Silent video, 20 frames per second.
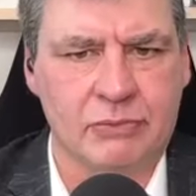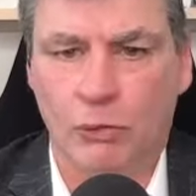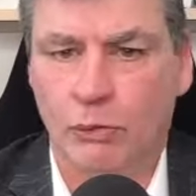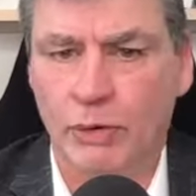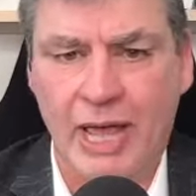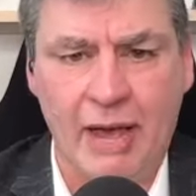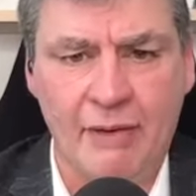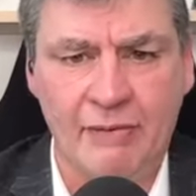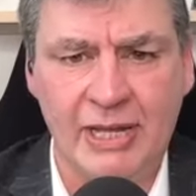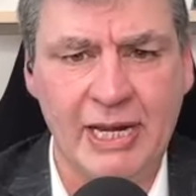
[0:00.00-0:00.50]

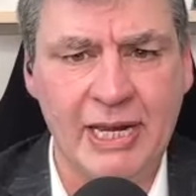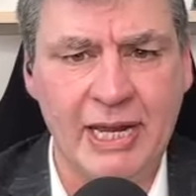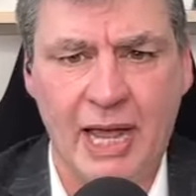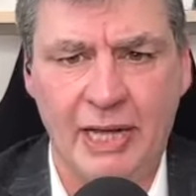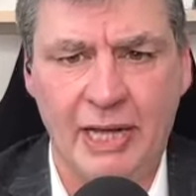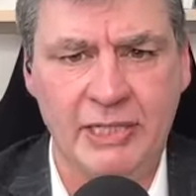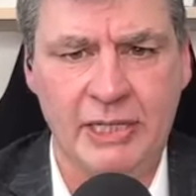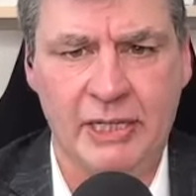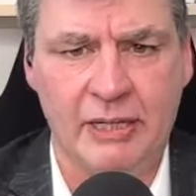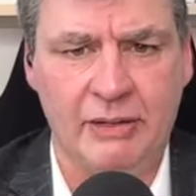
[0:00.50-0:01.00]
we have any
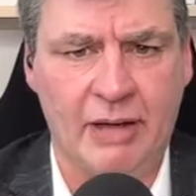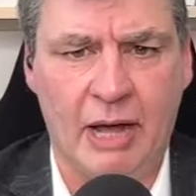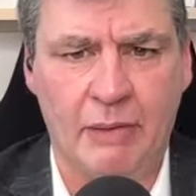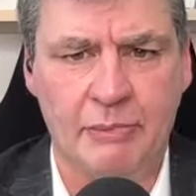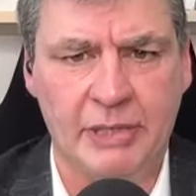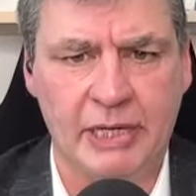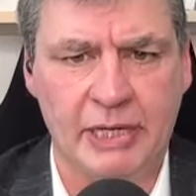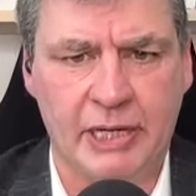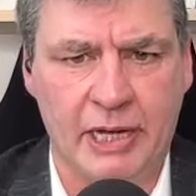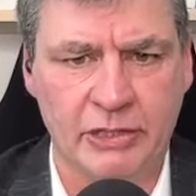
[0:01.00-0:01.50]
idea how
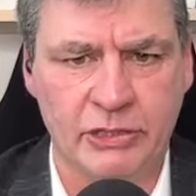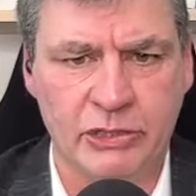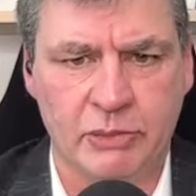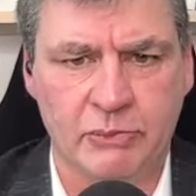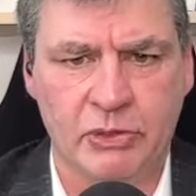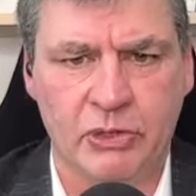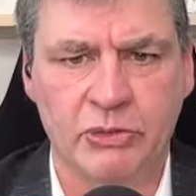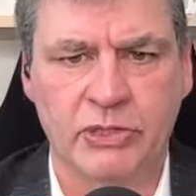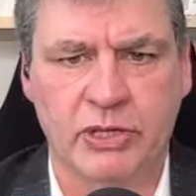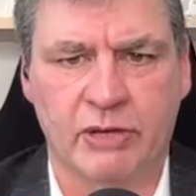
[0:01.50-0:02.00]
many
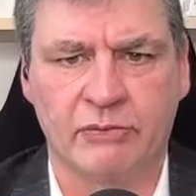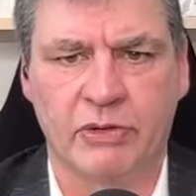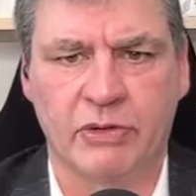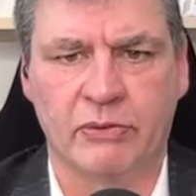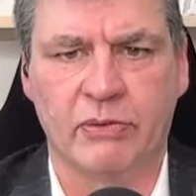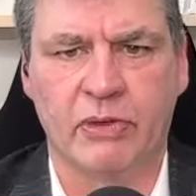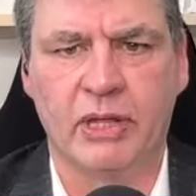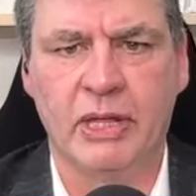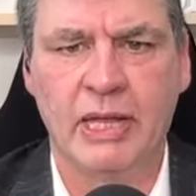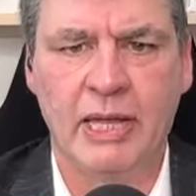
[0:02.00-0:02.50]
customers have
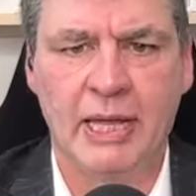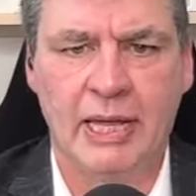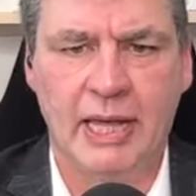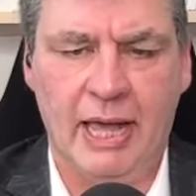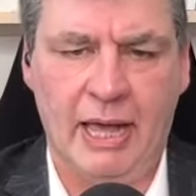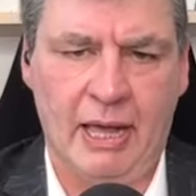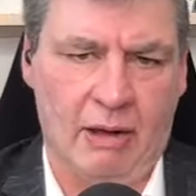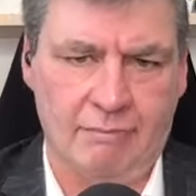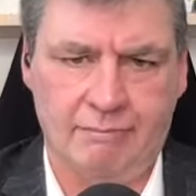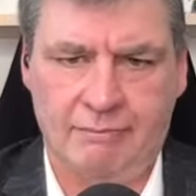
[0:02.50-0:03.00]

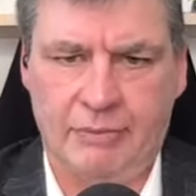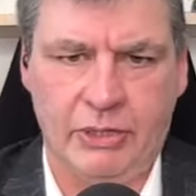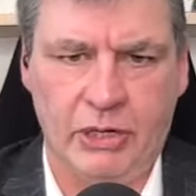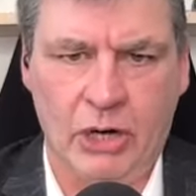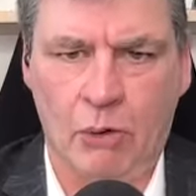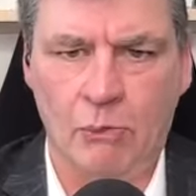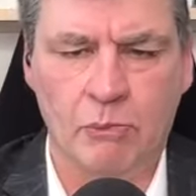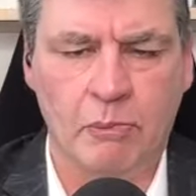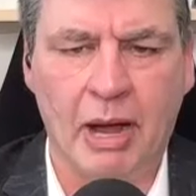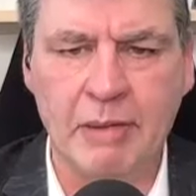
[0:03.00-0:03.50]

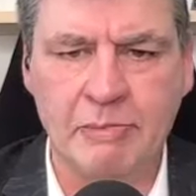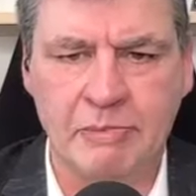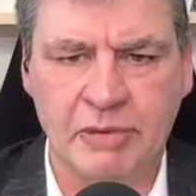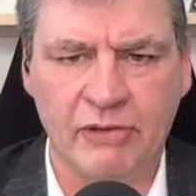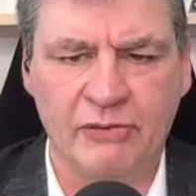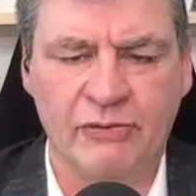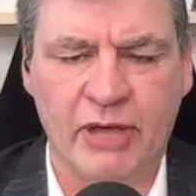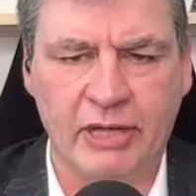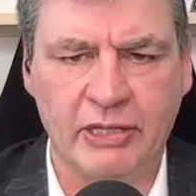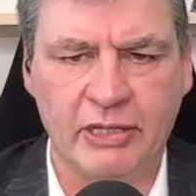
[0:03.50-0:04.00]
might be
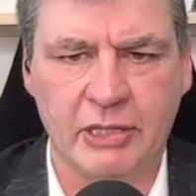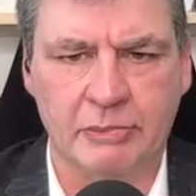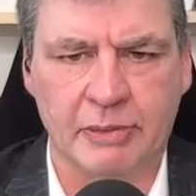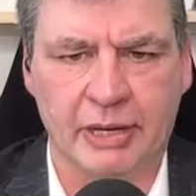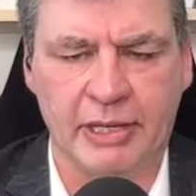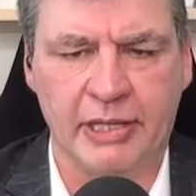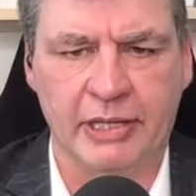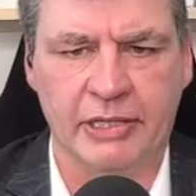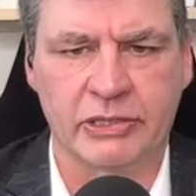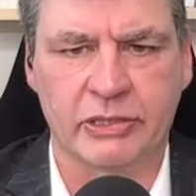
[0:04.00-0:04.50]
affected
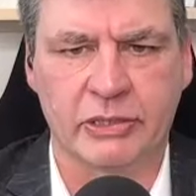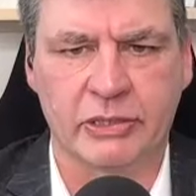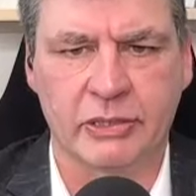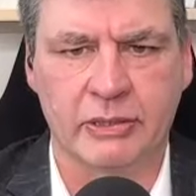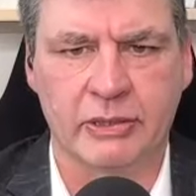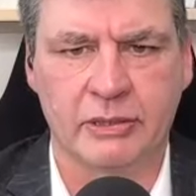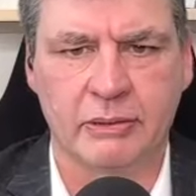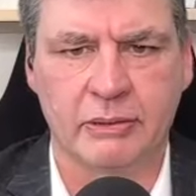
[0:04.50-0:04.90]
by this?